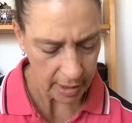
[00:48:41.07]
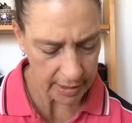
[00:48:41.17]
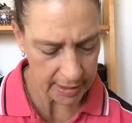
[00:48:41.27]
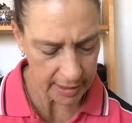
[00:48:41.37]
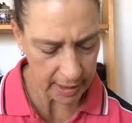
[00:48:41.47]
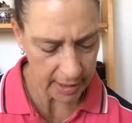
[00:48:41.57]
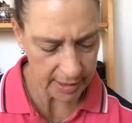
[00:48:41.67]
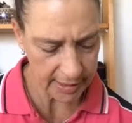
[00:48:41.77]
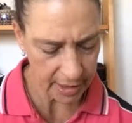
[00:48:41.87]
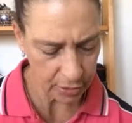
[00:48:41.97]
I did get
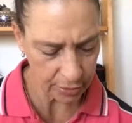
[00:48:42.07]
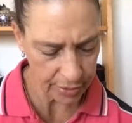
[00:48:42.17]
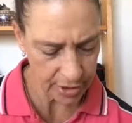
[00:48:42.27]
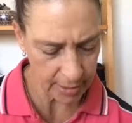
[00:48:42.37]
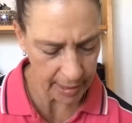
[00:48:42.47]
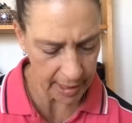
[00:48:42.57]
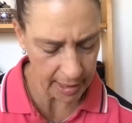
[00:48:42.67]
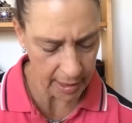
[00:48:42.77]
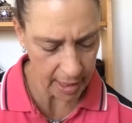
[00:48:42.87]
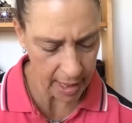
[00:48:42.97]
it sent through to
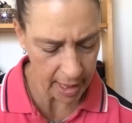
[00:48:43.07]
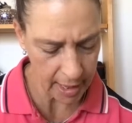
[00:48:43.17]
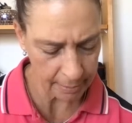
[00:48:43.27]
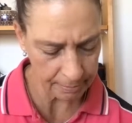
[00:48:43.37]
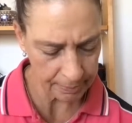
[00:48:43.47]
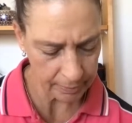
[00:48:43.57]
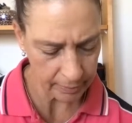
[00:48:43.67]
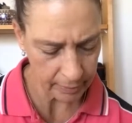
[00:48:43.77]
me. Angled